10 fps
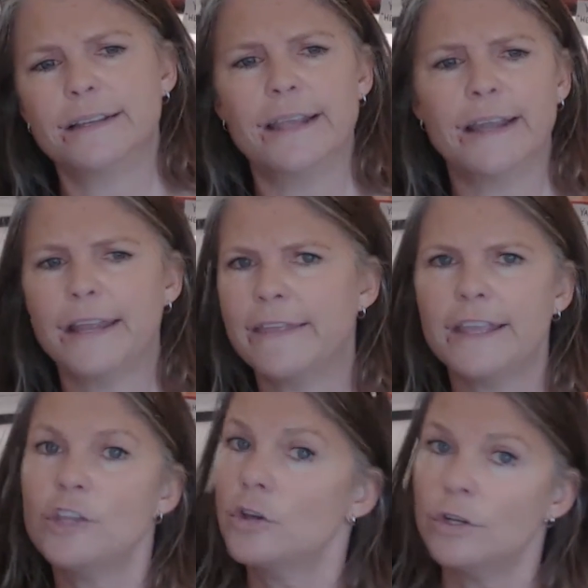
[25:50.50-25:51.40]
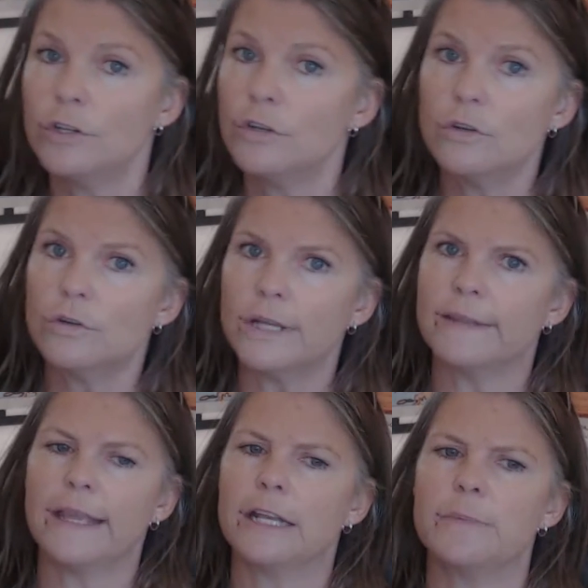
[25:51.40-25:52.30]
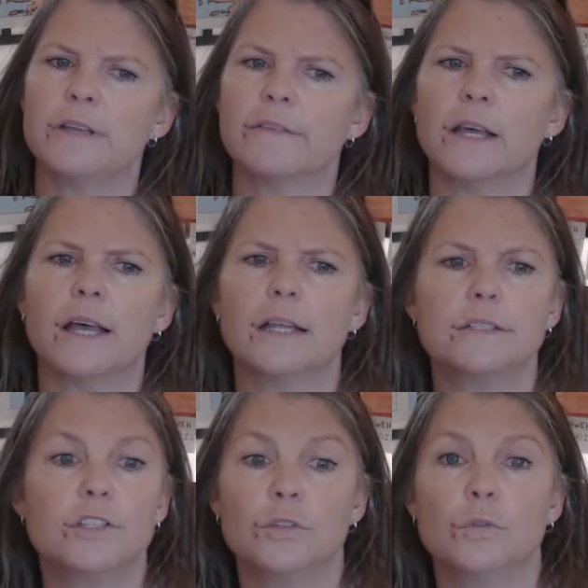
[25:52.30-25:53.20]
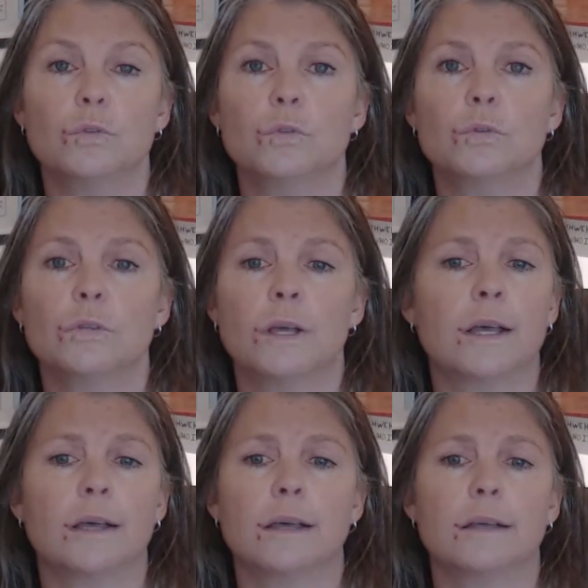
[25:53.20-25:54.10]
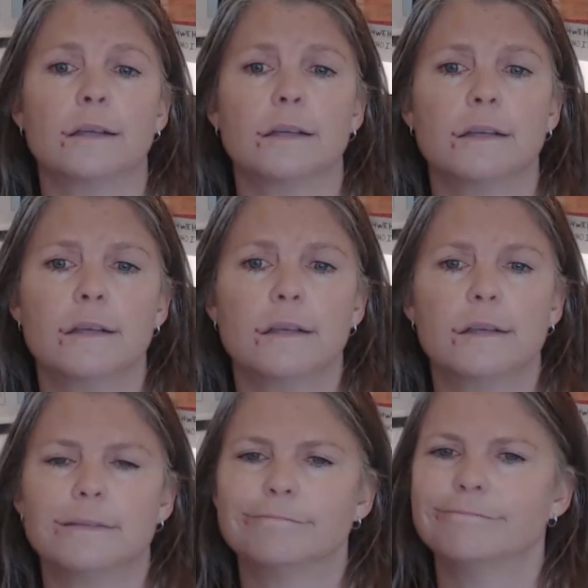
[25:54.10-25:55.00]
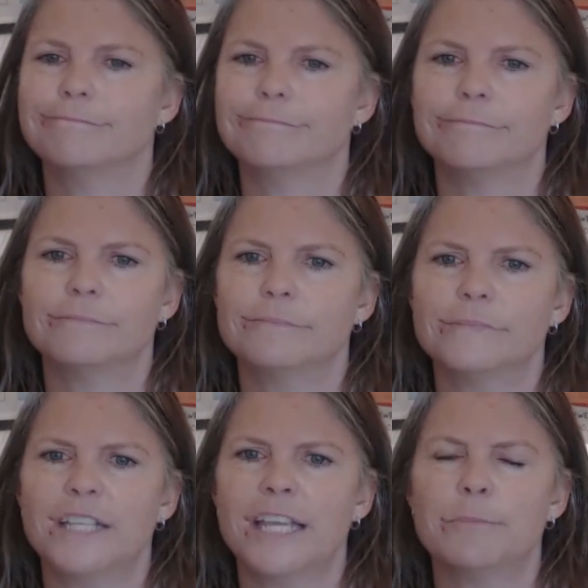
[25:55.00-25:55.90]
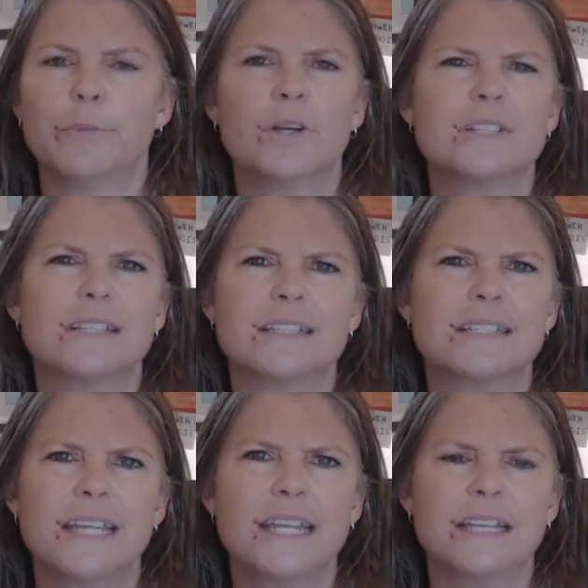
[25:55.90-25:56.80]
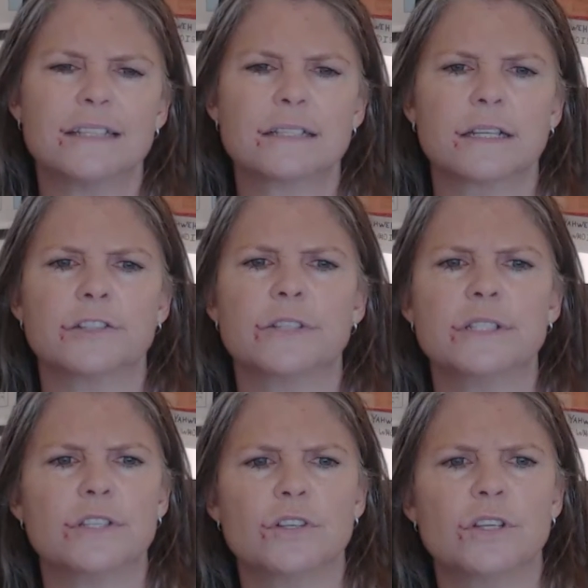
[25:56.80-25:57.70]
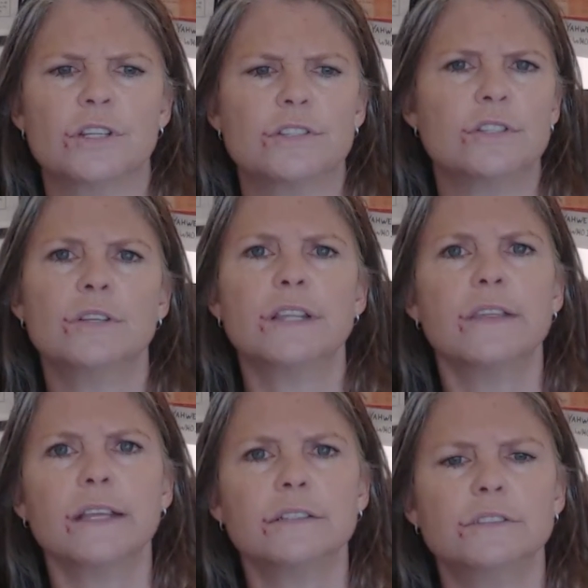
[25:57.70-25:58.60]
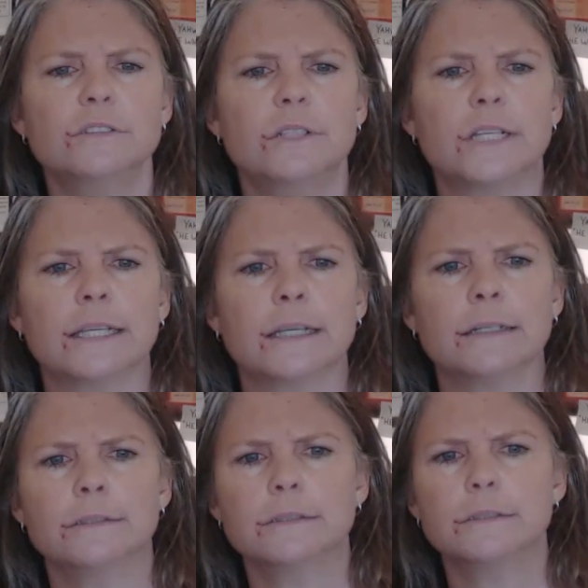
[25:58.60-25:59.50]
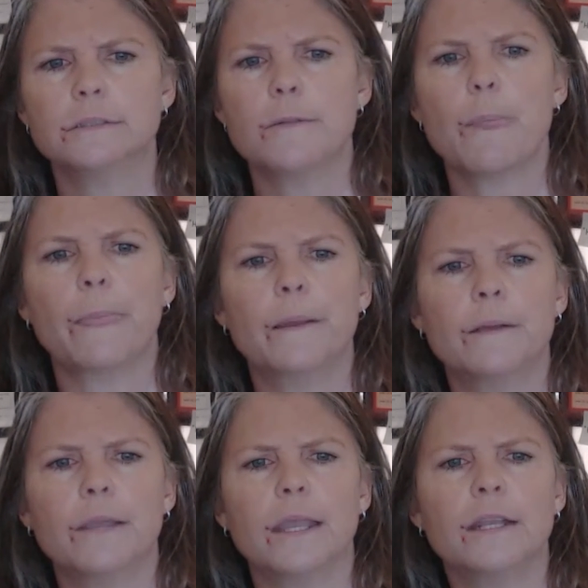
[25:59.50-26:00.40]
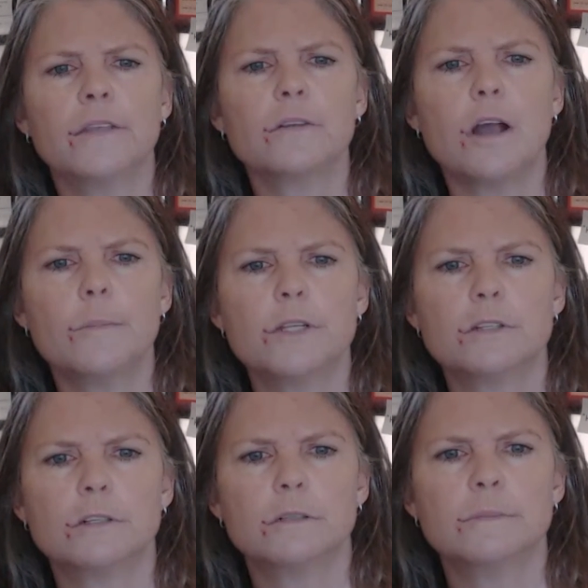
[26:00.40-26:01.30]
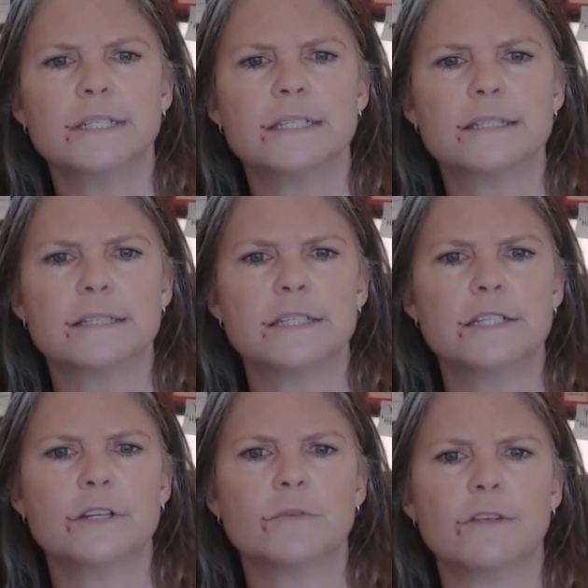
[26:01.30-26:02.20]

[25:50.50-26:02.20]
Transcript: Yeah, anything you can do at the enemy of God to uh, you can't burn us at the stake in this country, so you're going to do anything else you can. Okay, another common term is the snaring